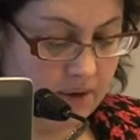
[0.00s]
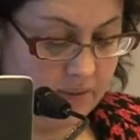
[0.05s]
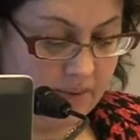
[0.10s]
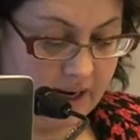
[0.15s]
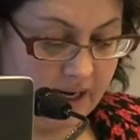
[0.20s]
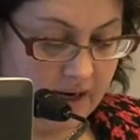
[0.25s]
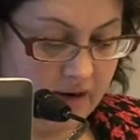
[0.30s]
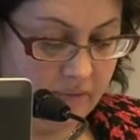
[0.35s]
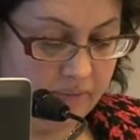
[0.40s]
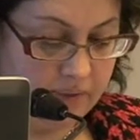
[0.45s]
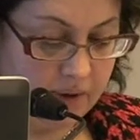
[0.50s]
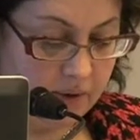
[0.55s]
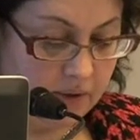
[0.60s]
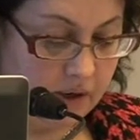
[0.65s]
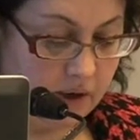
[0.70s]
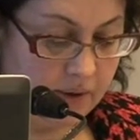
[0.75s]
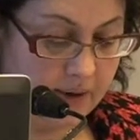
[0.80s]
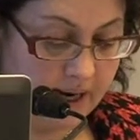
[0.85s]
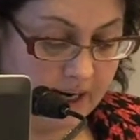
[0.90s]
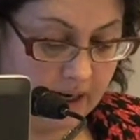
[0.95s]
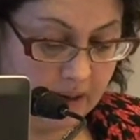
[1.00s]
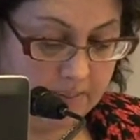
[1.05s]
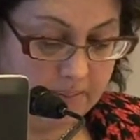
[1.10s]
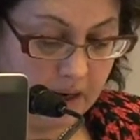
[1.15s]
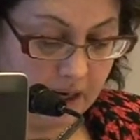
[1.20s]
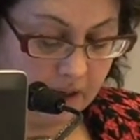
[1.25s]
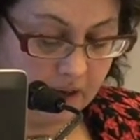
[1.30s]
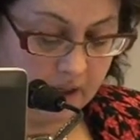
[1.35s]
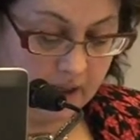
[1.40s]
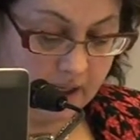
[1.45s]
parade of bureaucratic
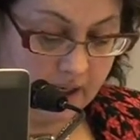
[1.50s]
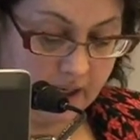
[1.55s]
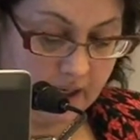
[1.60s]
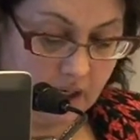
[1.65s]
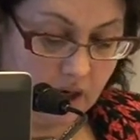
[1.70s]
bungling,